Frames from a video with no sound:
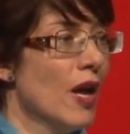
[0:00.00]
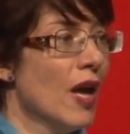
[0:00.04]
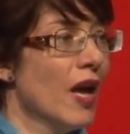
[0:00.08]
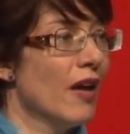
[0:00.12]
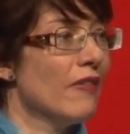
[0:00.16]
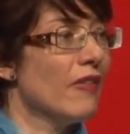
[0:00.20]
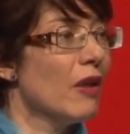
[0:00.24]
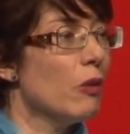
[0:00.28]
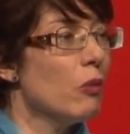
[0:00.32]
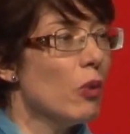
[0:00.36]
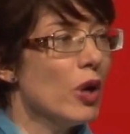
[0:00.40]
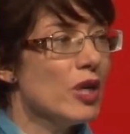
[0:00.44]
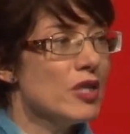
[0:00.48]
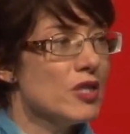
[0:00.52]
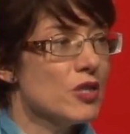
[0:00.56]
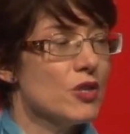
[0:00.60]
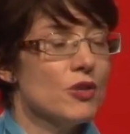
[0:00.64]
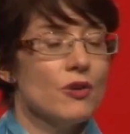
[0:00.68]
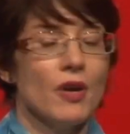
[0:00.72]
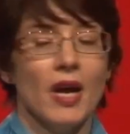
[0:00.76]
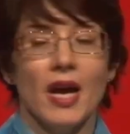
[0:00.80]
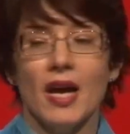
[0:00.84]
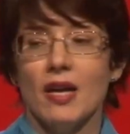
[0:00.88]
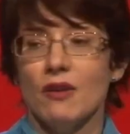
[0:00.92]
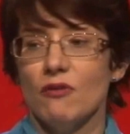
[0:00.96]
And they wanted
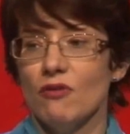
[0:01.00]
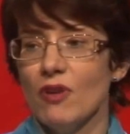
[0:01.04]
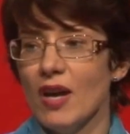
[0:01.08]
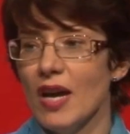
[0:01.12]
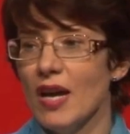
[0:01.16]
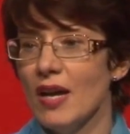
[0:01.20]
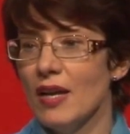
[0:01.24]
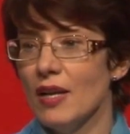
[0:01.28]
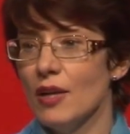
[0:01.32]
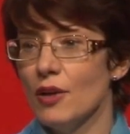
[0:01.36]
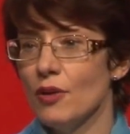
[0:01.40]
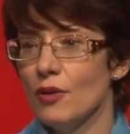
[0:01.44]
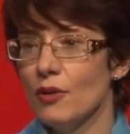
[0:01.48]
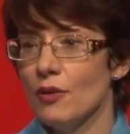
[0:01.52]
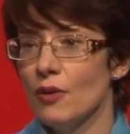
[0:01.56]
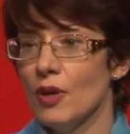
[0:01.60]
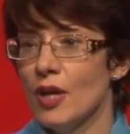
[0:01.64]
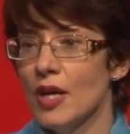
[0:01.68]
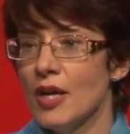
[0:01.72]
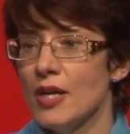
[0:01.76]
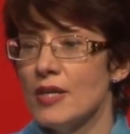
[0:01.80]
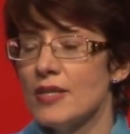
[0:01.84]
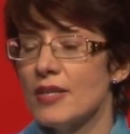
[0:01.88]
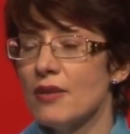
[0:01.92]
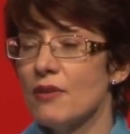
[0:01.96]
to add value.
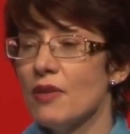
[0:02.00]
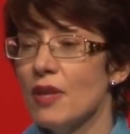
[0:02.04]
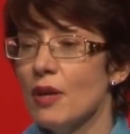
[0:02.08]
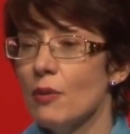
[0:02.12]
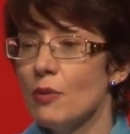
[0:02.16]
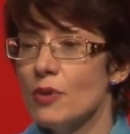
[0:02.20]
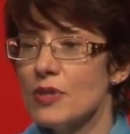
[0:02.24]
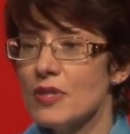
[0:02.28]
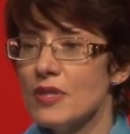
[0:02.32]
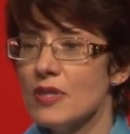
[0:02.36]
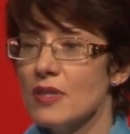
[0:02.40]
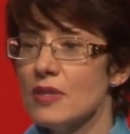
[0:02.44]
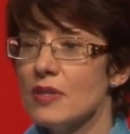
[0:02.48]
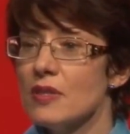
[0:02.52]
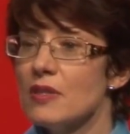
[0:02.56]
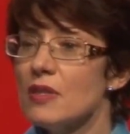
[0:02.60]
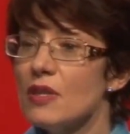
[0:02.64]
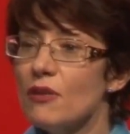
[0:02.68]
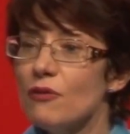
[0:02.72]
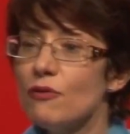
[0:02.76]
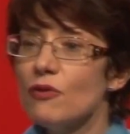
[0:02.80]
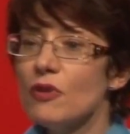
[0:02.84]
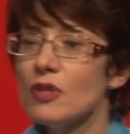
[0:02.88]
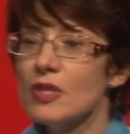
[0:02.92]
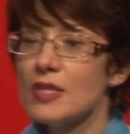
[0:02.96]
So there was a
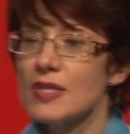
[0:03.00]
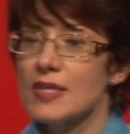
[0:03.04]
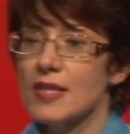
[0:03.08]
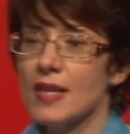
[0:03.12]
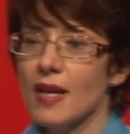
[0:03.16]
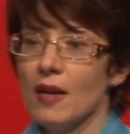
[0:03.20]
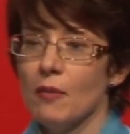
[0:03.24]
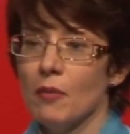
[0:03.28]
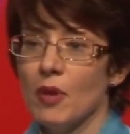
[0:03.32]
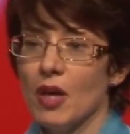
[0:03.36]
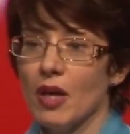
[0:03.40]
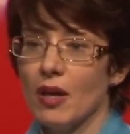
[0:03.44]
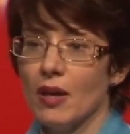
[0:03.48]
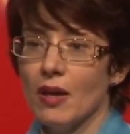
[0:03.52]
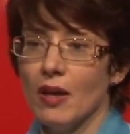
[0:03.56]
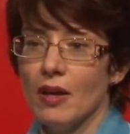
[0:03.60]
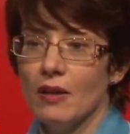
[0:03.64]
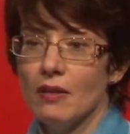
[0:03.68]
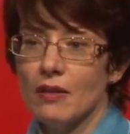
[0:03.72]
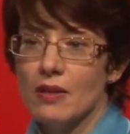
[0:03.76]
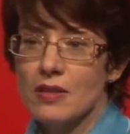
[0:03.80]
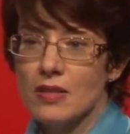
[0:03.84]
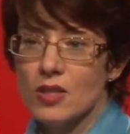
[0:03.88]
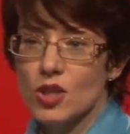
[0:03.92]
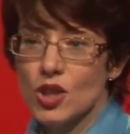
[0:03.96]
difference coming
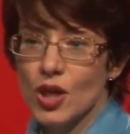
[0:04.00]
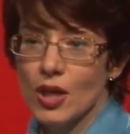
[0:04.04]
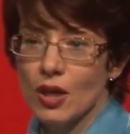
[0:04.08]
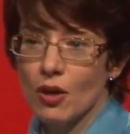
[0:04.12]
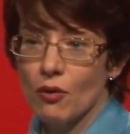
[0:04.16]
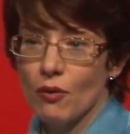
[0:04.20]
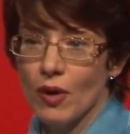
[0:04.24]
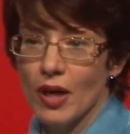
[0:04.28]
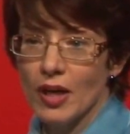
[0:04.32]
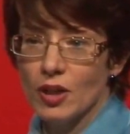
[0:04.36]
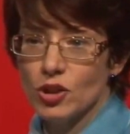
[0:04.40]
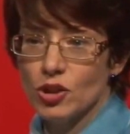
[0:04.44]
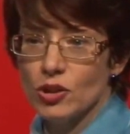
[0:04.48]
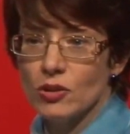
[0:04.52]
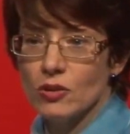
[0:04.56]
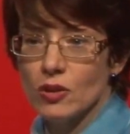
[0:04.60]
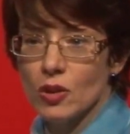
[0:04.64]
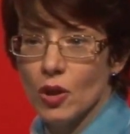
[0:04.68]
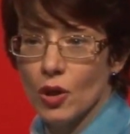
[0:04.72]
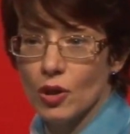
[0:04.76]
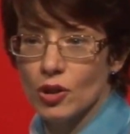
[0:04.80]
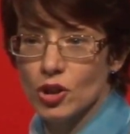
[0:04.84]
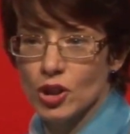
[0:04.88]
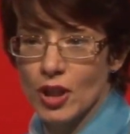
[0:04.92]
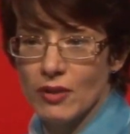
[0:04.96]
in this generational
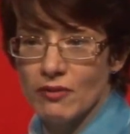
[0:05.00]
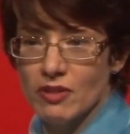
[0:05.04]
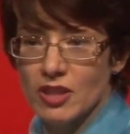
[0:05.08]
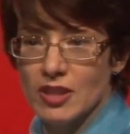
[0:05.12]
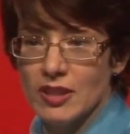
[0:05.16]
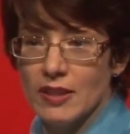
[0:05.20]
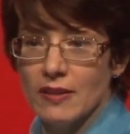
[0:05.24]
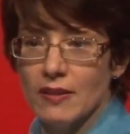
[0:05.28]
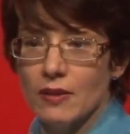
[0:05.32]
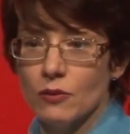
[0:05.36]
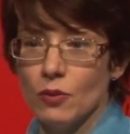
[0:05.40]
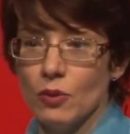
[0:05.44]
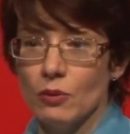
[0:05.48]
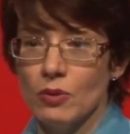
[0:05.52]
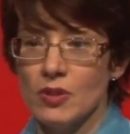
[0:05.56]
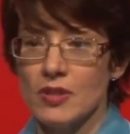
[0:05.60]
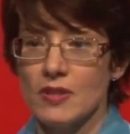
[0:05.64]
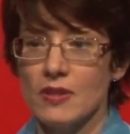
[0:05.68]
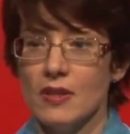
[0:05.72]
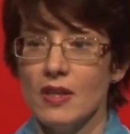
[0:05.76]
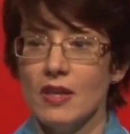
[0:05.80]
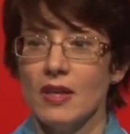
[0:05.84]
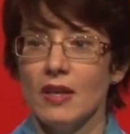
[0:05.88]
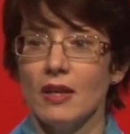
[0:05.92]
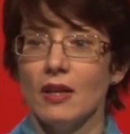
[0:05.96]
longevity that we were
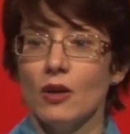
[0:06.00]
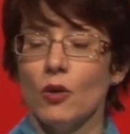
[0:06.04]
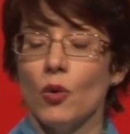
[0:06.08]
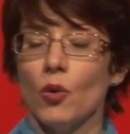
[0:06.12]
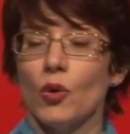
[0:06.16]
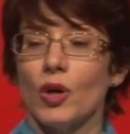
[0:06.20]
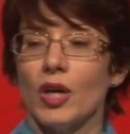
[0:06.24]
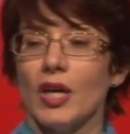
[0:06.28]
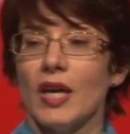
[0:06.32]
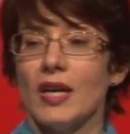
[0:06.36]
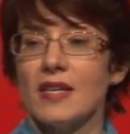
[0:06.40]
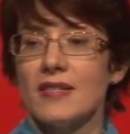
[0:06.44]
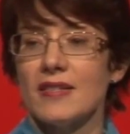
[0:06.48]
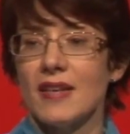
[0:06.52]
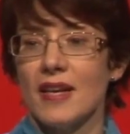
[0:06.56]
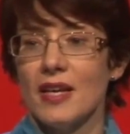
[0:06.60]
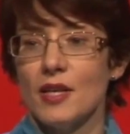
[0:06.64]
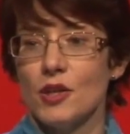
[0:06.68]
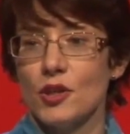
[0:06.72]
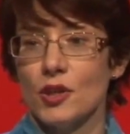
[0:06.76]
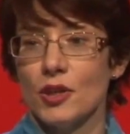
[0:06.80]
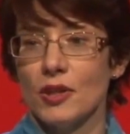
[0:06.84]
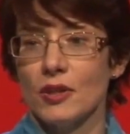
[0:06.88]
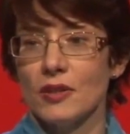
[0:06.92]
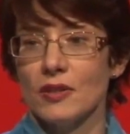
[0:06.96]
seeing in
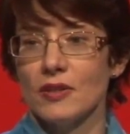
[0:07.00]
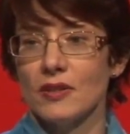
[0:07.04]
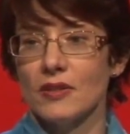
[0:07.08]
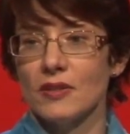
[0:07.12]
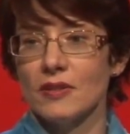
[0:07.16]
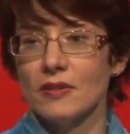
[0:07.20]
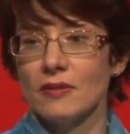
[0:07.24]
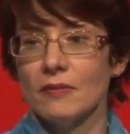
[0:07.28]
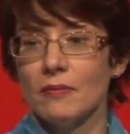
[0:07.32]
organizations.